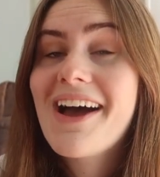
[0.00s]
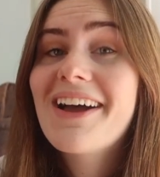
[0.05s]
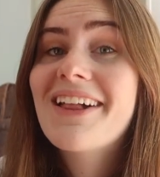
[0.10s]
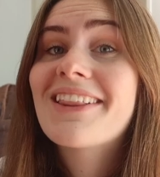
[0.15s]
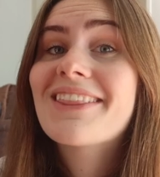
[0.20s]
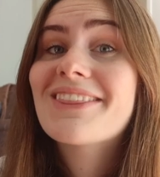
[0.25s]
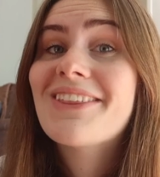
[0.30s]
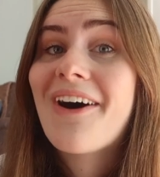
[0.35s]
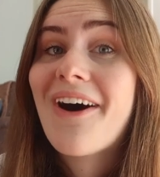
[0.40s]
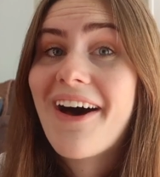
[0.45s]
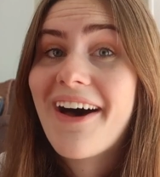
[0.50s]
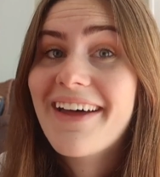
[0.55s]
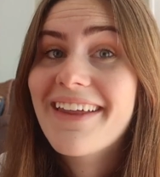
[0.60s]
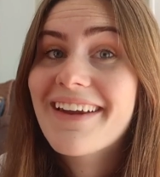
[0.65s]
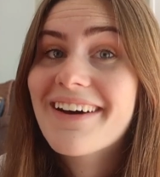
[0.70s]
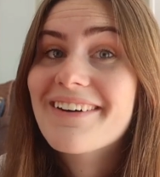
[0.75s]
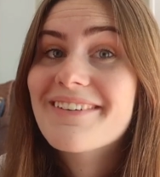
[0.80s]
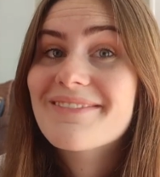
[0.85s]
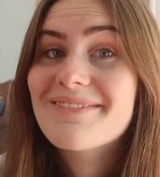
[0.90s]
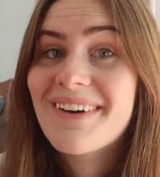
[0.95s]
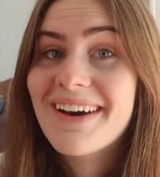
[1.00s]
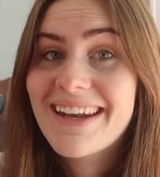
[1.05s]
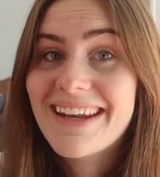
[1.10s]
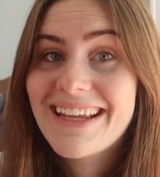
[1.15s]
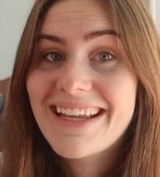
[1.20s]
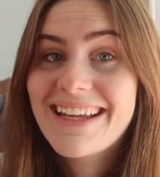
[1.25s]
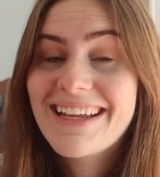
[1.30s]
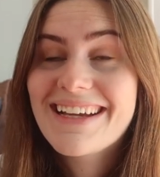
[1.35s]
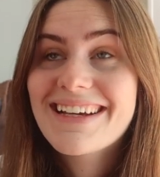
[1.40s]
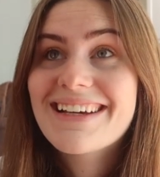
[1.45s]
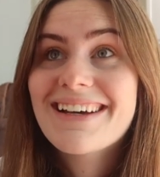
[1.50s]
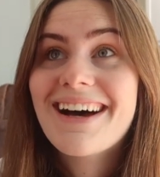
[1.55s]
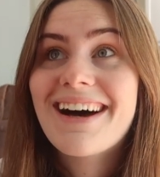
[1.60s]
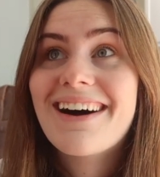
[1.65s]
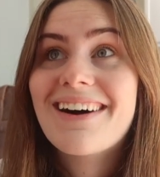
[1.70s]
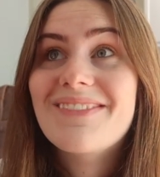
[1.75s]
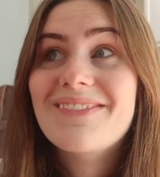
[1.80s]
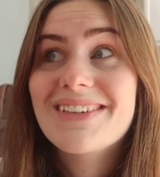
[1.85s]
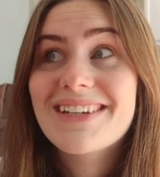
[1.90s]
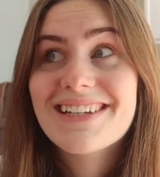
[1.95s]
a lot of money
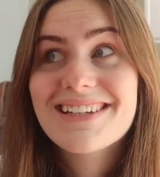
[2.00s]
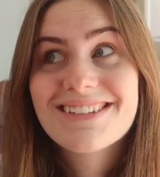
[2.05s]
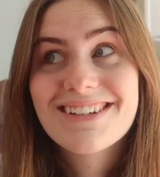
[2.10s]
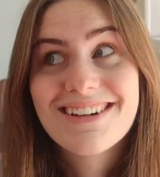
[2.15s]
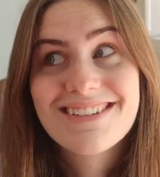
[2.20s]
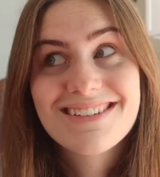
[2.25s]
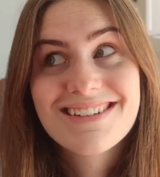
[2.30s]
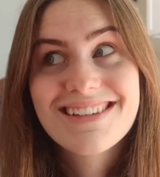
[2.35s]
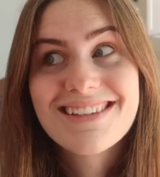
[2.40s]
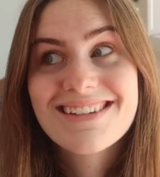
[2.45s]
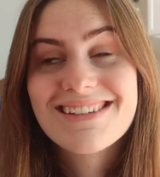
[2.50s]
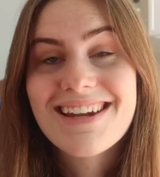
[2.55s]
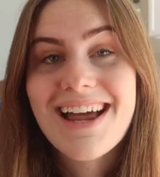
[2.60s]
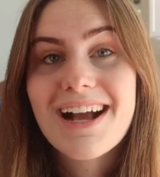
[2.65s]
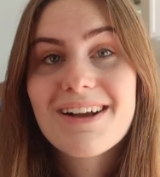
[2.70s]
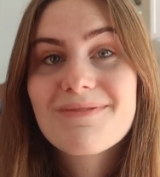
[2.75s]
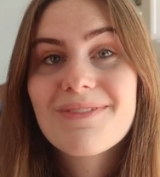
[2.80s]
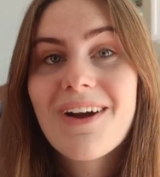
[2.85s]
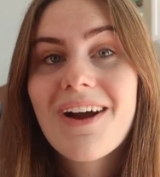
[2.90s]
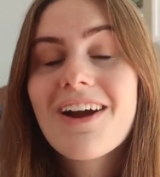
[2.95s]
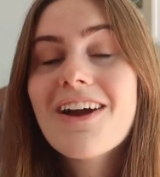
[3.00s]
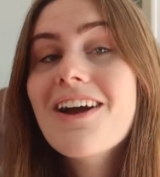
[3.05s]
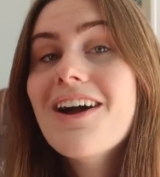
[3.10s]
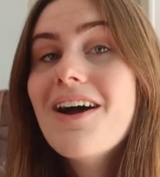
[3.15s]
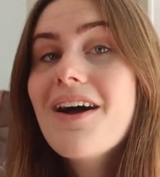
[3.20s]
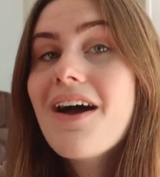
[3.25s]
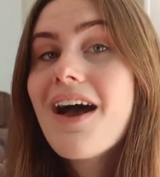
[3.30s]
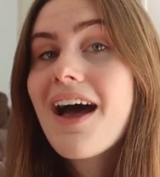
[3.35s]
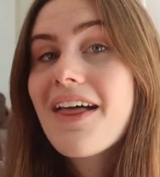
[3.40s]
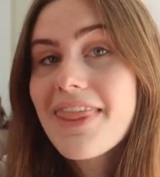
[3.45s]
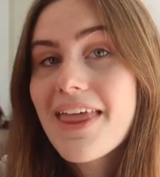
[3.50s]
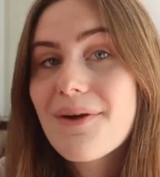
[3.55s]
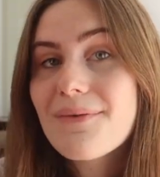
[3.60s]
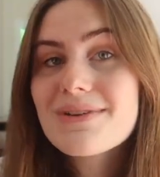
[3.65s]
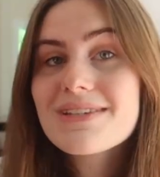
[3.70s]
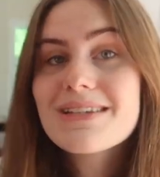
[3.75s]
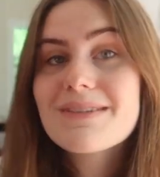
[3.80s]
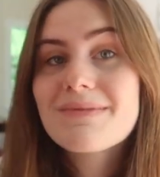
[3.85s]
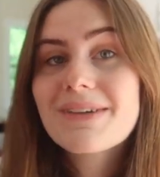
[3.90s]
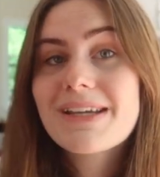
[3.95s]
uh, being charged with the snack bar. That
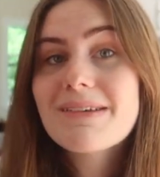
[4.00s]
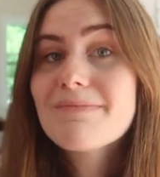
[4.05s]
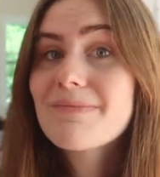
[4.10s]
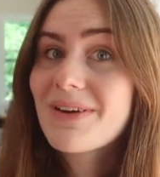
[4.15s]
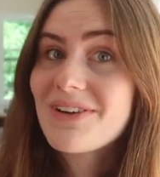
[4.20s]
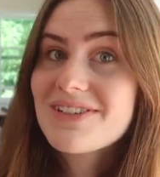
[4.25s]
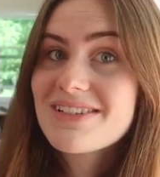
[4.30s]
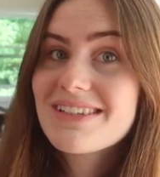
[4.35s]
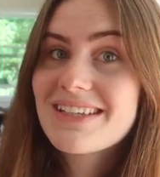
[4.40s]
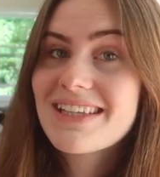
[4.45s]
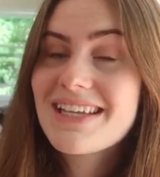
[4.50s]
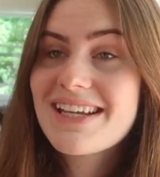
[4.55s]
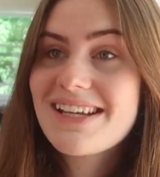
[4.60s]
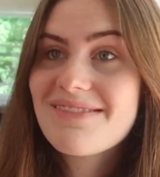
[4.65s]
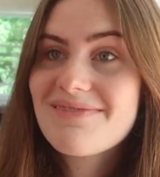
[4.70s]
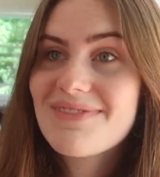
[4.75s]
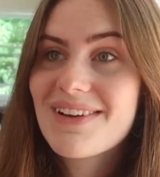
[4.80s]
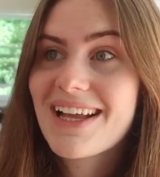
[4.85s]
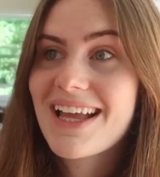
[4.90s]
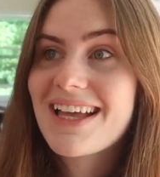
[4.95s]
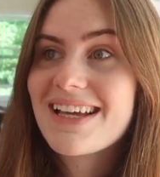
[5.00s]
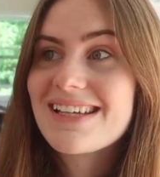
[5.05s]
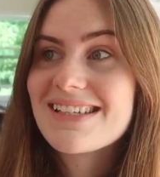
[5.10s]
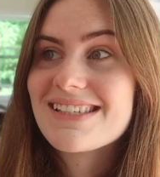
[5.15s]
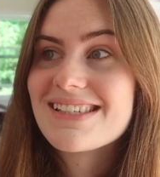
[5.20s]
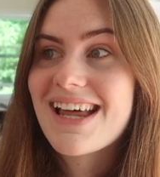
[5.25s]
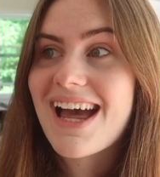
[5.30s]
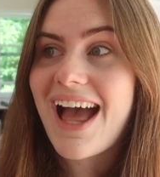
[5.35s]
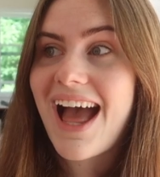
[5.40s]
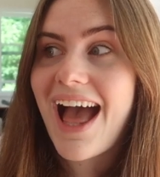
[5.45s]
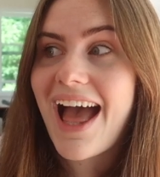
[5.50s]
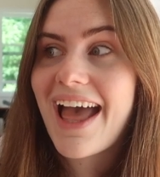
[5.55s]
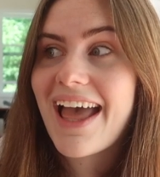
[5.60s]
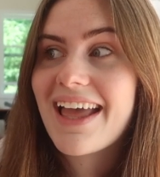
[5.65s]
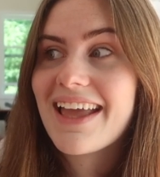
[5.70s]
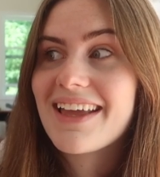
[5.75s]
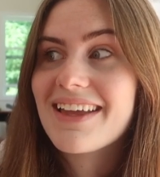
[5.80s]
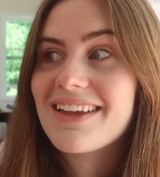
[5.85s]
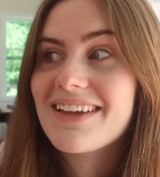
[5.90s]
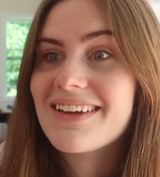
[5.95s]
wasn't me personally because
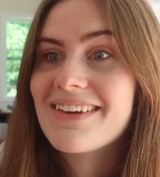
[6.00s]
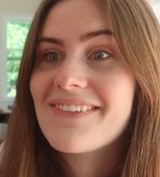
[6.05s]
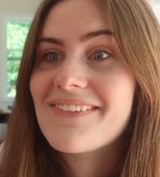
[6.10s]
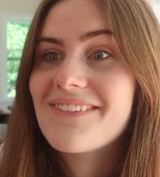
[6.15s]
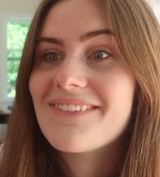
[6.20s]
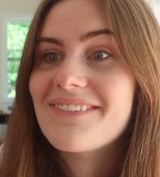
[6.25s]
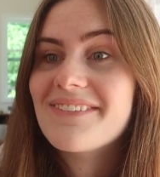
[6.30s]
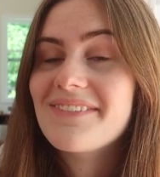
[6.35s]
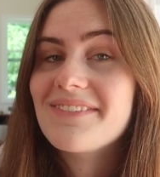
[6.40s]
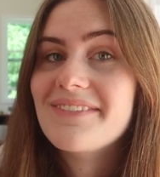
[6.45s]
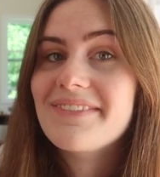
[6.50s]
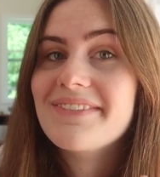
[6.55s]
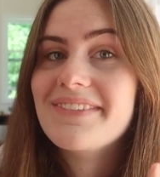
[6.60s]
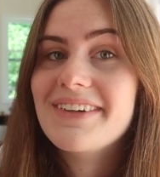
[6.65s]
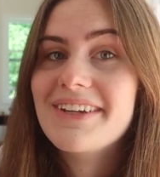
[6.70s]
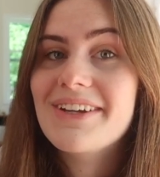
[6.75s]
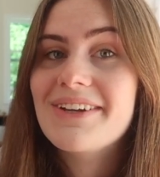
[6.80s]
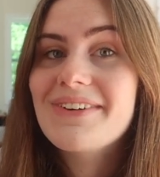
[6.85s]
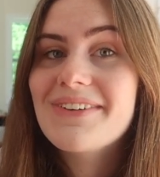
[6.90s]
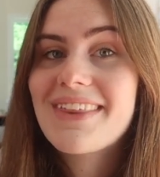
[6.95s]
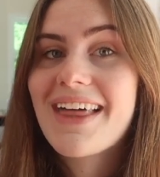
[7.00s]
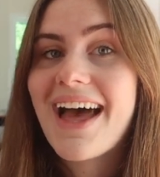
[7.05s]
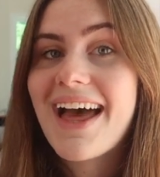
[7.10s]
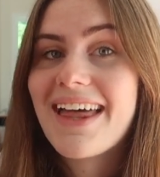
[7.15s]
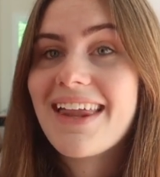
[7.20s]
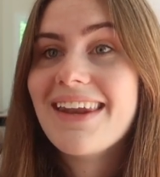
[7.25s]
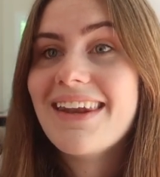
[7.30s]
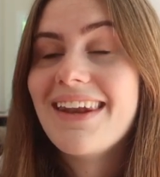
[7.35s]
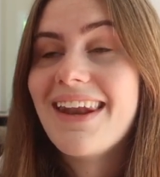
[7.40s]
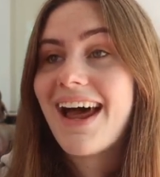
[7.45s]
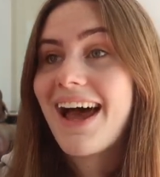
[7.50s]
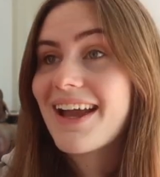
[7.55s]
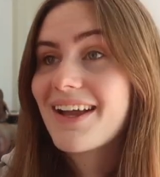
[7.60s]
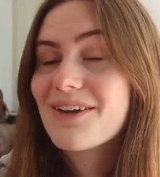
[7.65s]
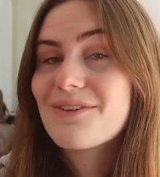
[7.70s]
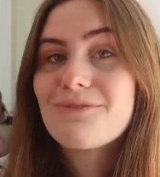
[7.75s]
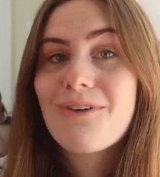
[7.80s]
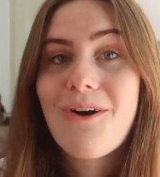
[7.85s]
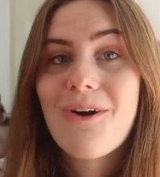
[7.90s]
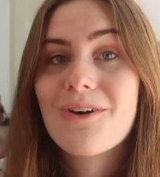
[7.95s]
I knew that I
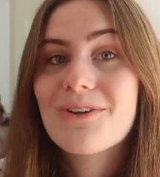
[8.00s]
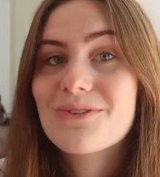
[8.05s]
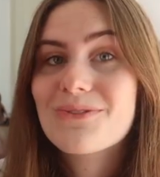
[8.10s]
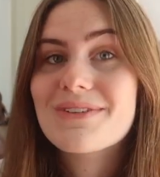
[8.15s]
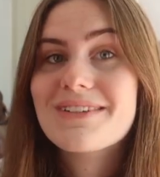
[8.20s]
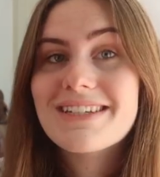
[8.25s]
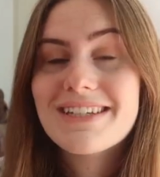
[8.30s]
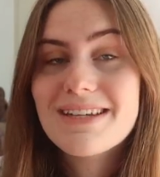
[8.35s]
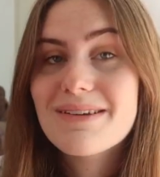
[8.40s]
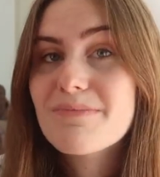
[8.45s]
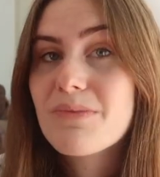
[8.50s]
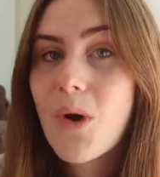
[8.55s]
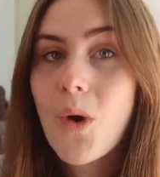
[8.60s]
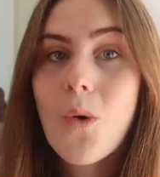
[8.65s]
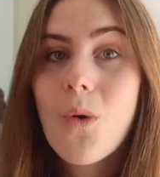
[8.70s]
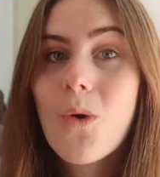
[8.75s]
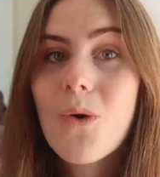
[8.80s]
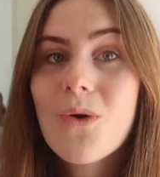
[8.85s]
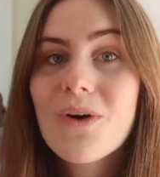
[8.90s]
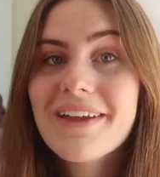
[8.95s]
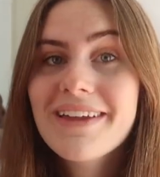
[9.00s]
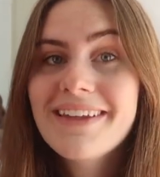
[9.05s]
could fall into a deep hole